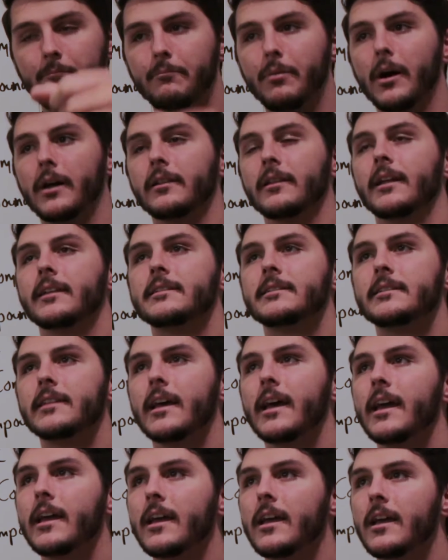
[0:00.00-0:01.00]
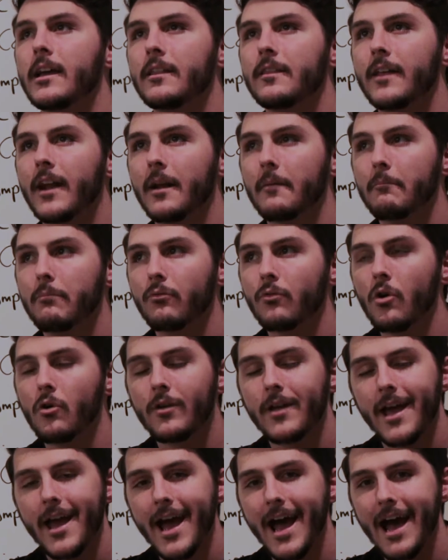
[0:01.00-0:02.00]
But let's say that I
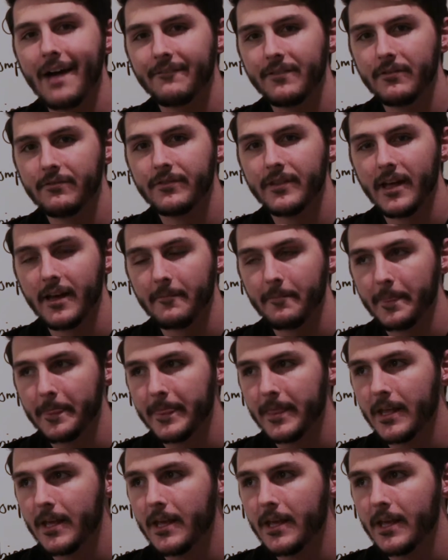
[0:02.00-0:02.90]
broke half of them,